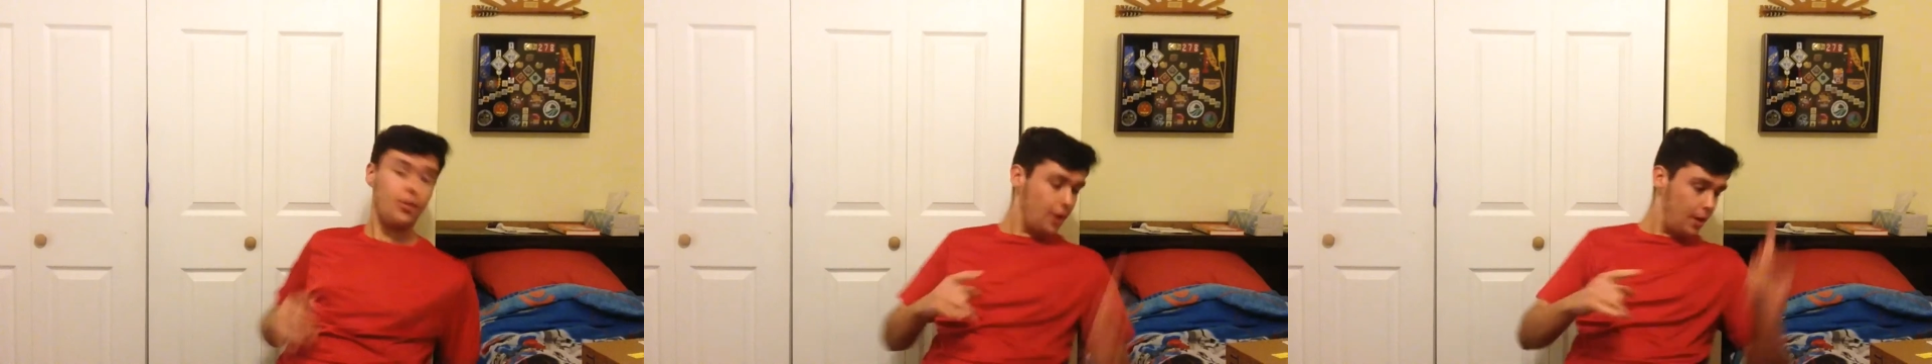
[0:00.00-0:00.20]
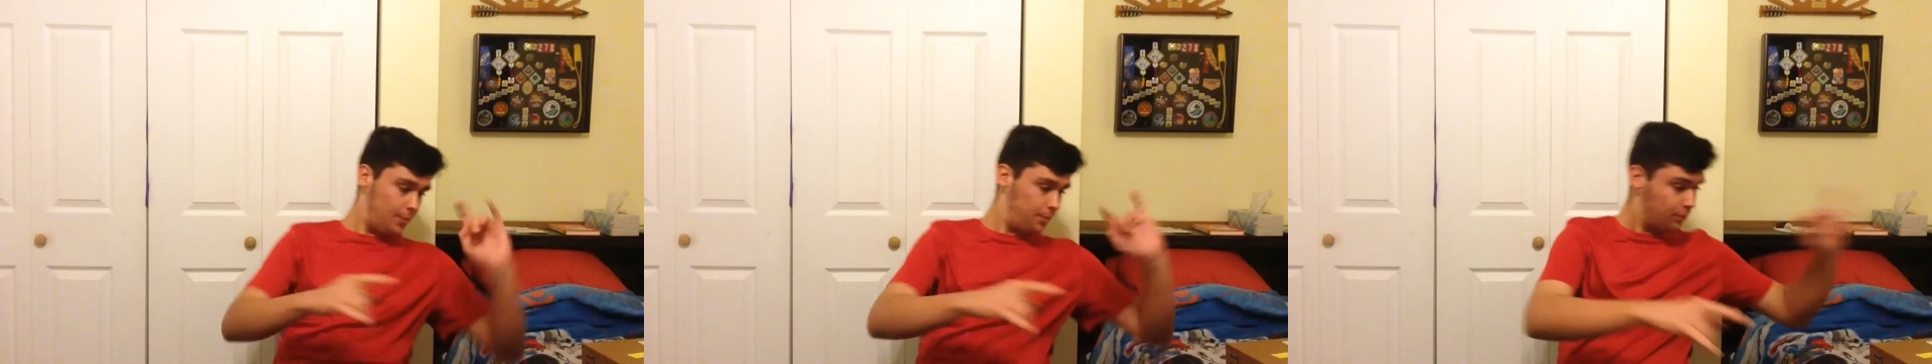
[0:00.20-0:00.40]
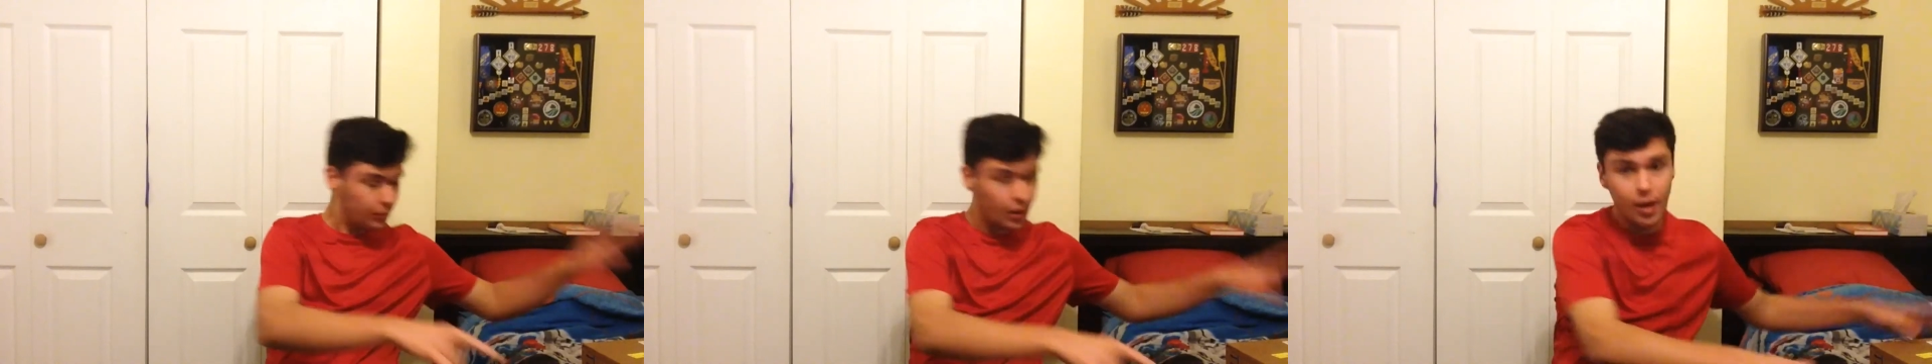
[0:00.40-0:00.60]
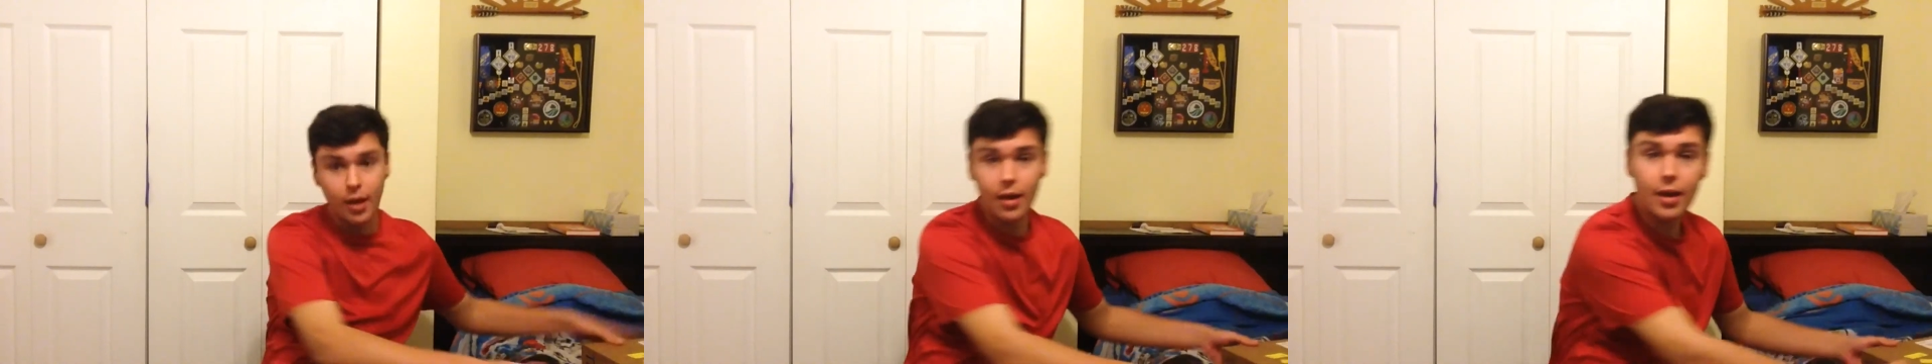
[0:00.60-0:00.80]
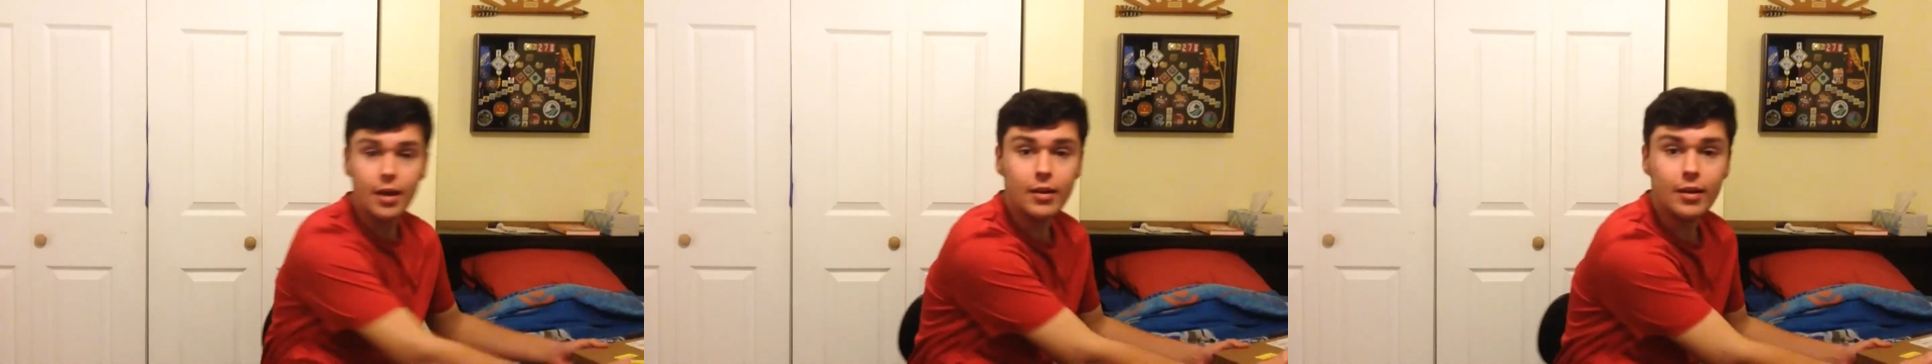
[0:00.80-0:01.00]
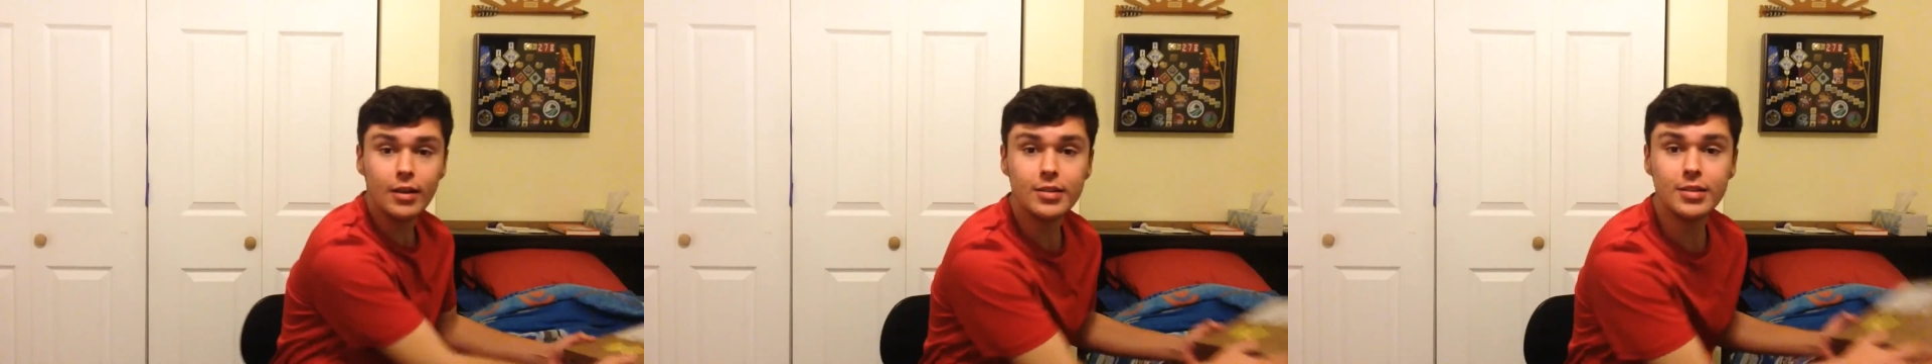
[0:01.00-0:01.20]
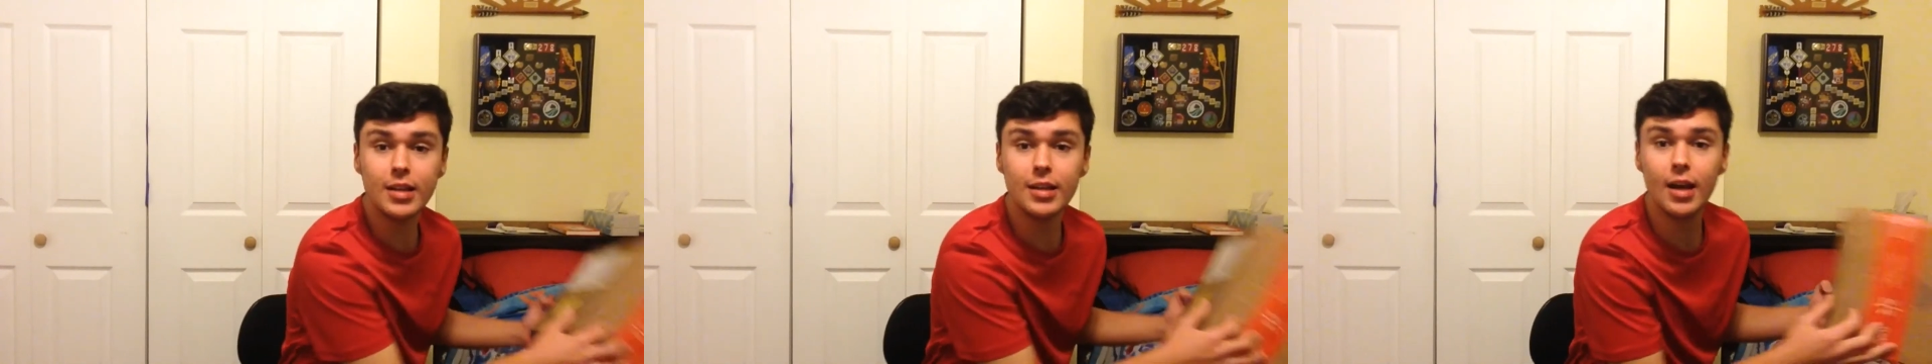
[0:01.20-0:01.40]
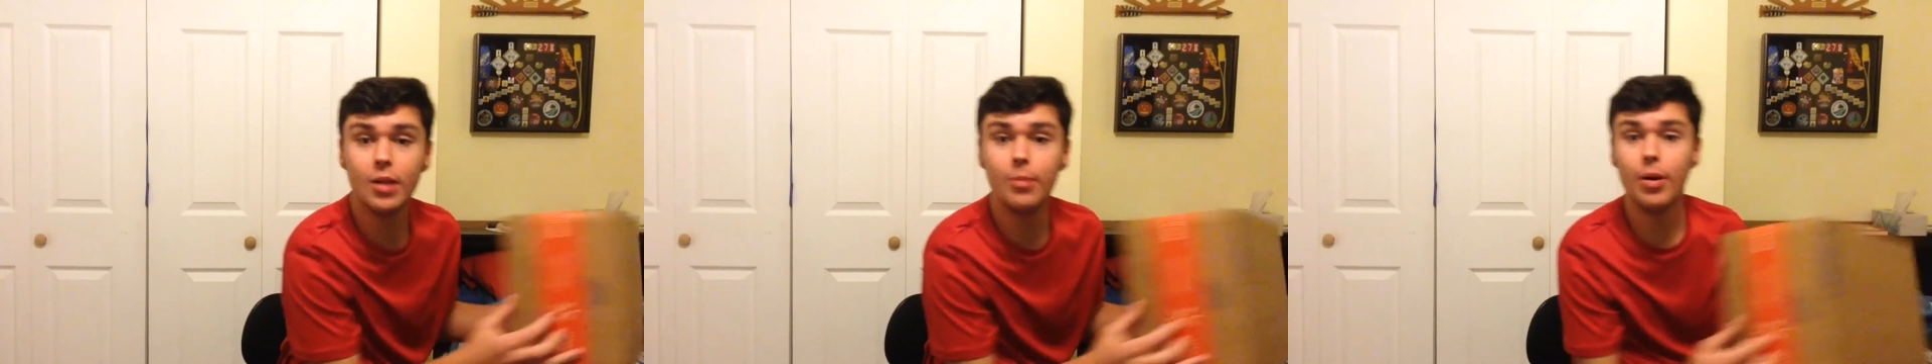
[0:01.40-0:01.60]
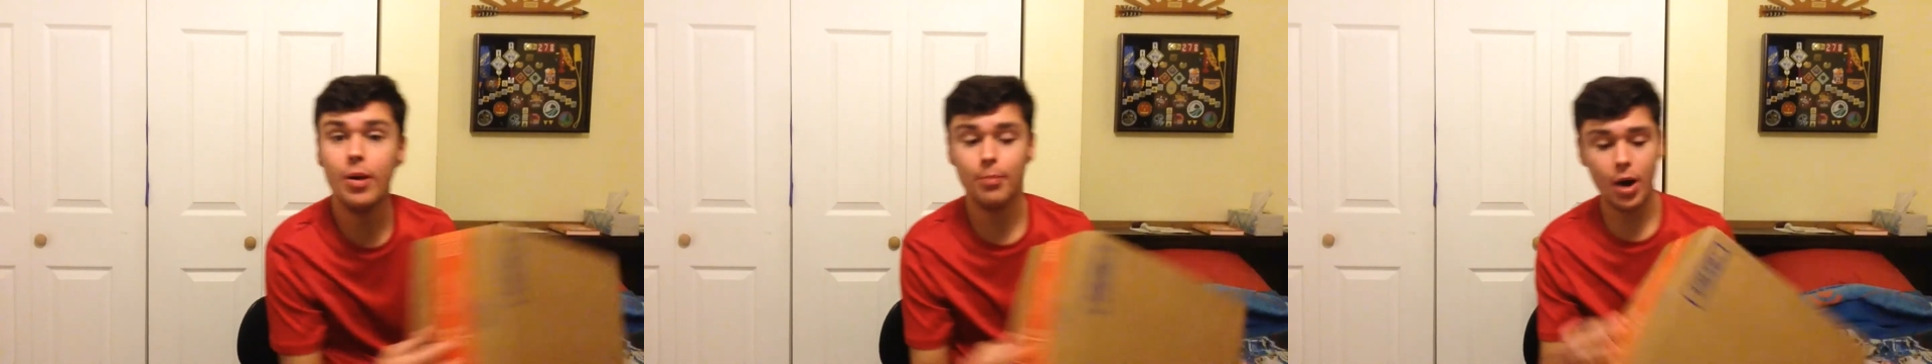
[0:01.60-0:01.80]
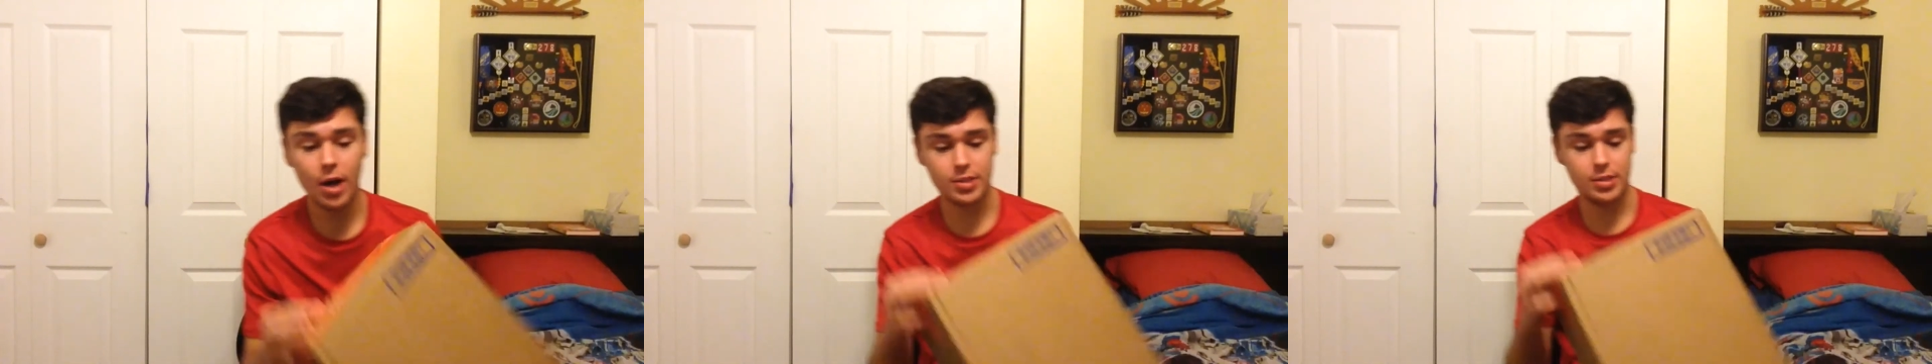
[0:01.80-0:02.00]
Okay, now let's get down to
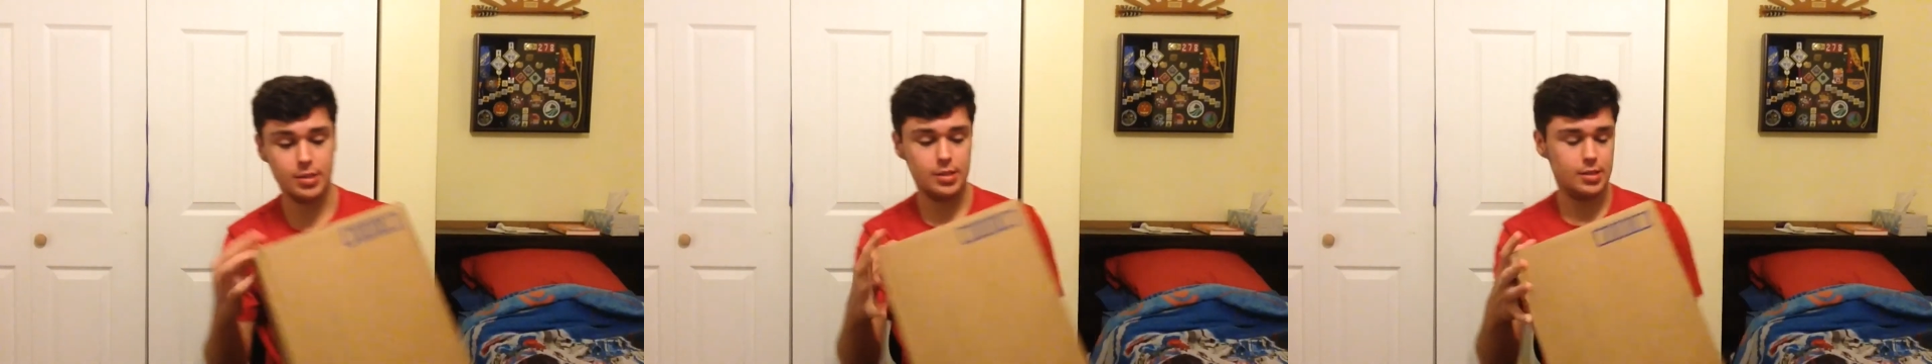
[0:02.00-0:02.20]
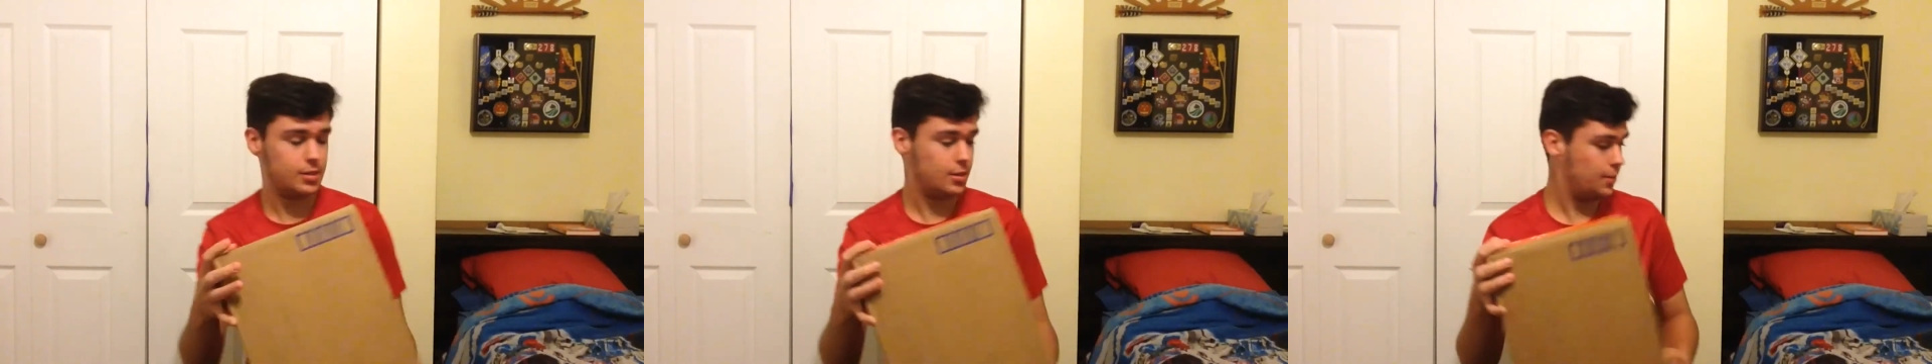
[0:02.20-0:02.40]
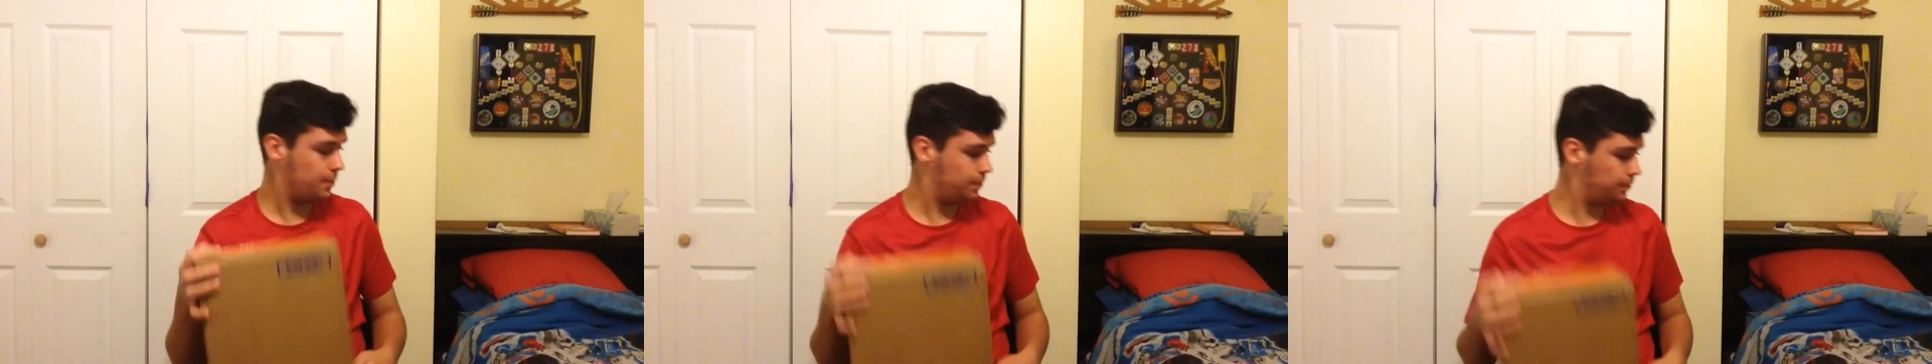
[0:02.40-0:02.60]
unboxing these.